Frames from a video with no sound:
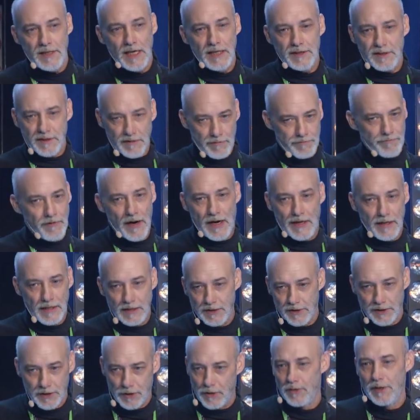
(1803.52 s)
in finding
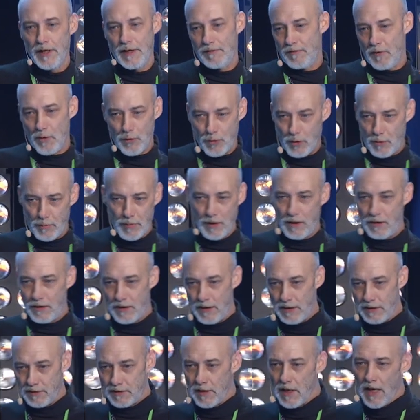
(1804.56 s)
0 day
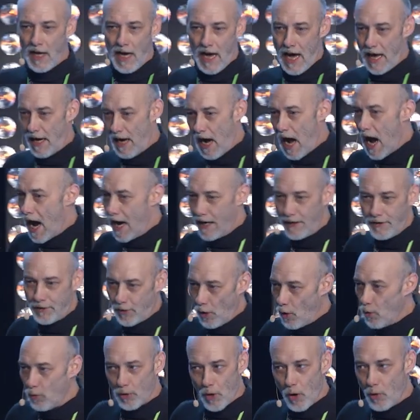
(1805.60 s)
vulnerabilities. And I don't
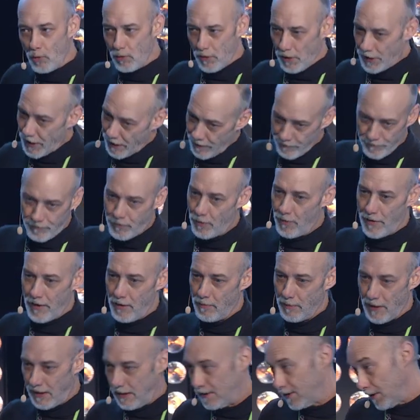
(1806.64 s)
go looking for them,
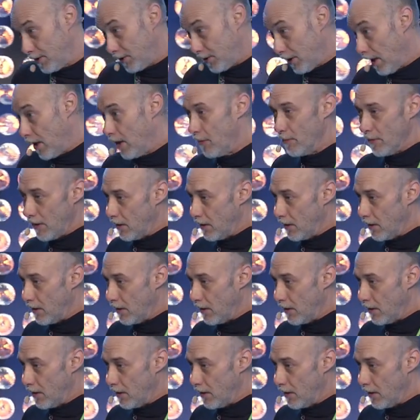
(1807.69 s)
ladies and gentlemen.